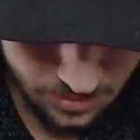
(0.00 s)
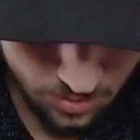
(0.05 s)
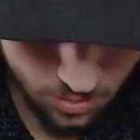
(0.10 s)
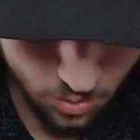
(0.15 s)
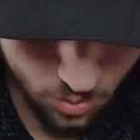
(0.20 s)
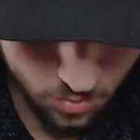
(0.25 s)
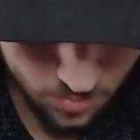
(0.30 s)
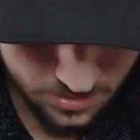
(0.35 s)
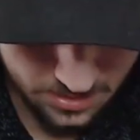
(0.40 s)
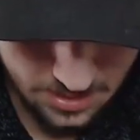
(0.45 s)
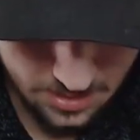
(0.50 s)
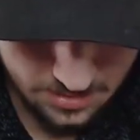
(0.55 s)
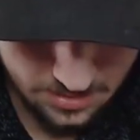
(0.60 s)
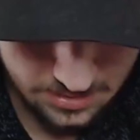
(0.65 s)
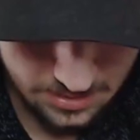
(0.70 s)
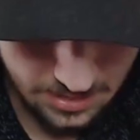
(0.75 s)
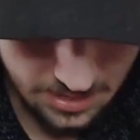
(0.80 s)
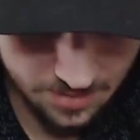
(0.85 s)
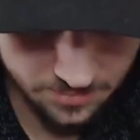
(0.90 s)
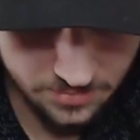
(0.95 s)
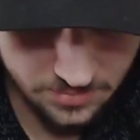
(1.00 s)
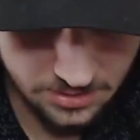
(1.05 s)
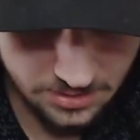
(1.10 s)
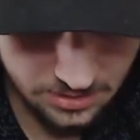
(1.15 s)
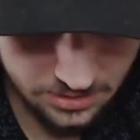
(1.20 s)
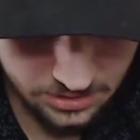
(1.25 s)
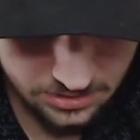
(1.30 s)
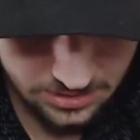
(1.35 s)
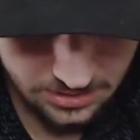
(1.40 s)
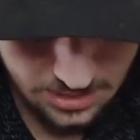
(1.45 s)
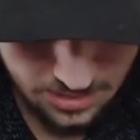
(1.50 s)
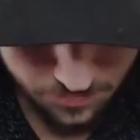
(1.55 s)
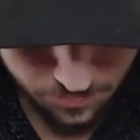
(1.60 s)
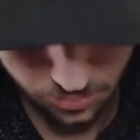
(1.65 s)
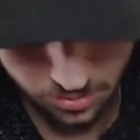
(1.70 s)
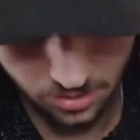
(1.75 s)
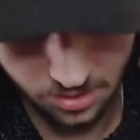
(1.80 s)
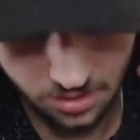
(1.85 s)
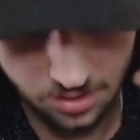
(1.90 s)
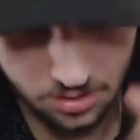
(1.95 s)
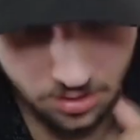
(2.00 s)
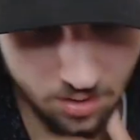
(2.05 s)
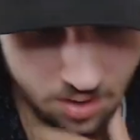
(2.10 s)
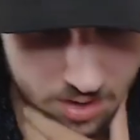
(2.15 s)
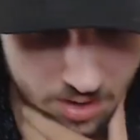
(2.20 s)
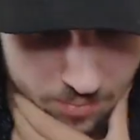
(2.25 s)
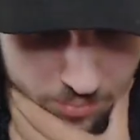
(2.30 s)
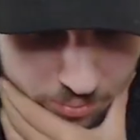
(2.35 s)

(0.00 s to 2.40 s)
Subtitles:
okay time to just keep putting on a lot of